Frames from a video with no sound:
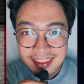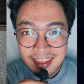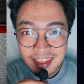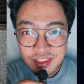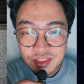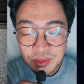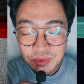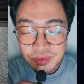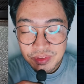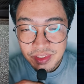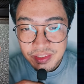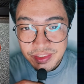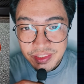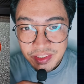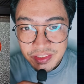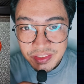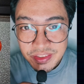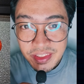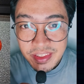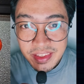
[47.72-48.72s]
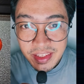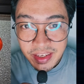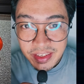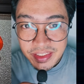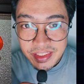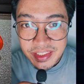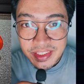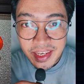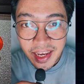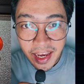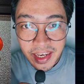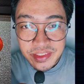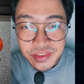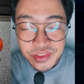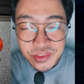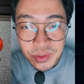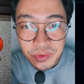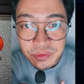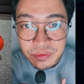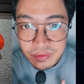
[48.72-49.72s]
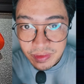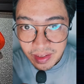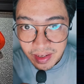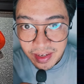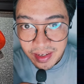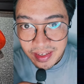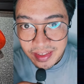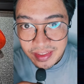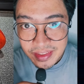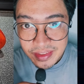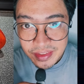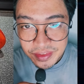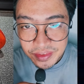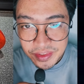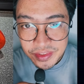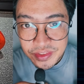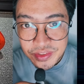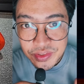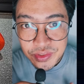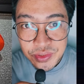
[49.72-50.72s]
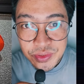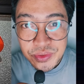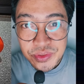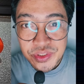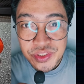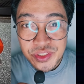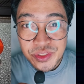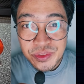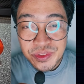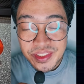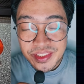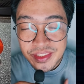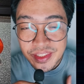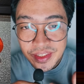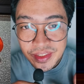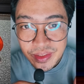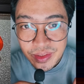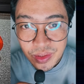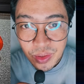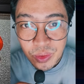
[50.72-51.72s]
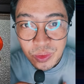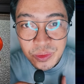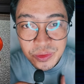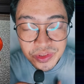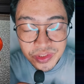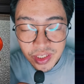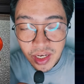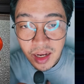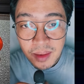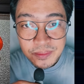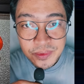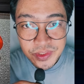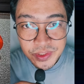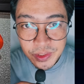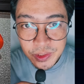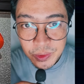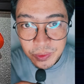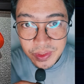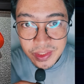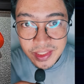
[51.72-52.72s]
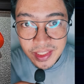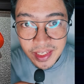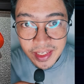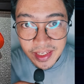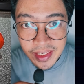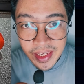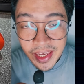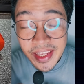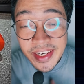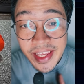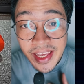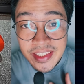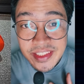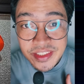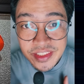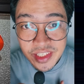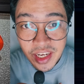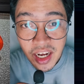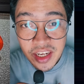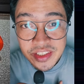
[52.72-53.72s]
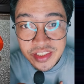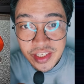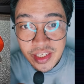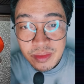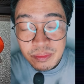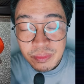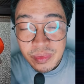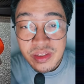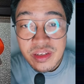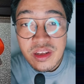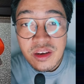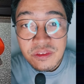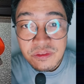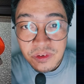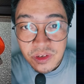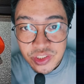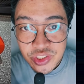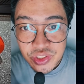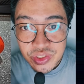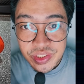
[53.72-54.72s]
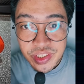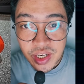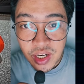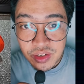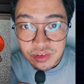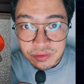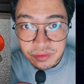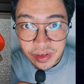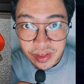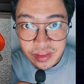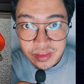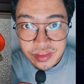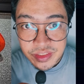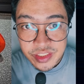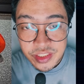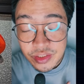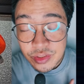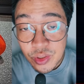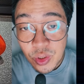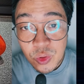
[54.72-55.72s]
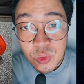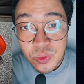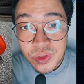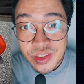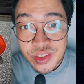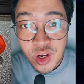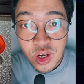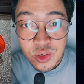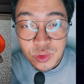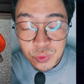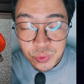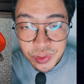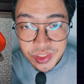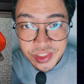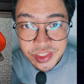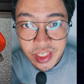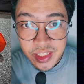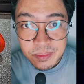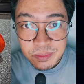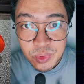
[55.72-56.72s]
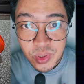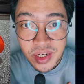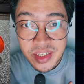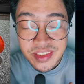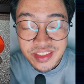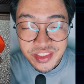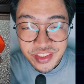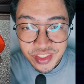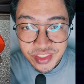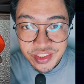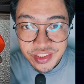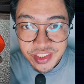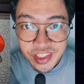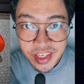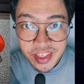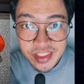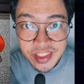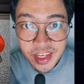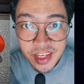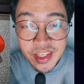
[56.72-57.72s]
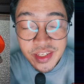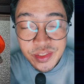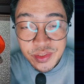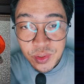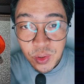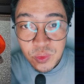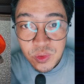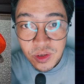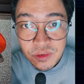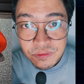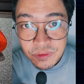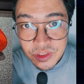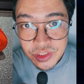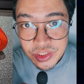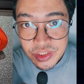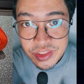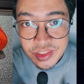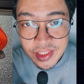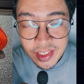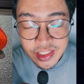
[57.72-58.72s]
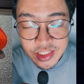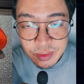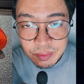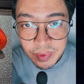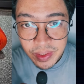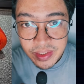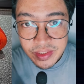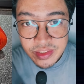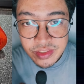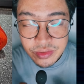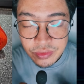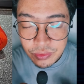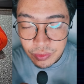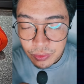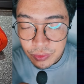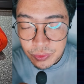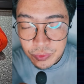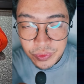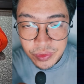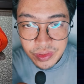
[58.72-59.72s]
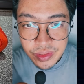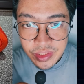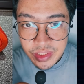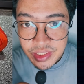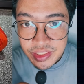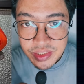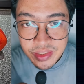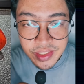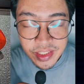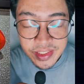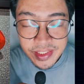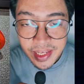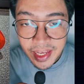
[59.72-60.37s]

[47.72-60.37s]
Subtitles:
So this is the Nike ISOFLY. This new shoe is a low-top silhouette and has not yet been officially unveiled. No word on retail price just yet, no official tech specs, no release date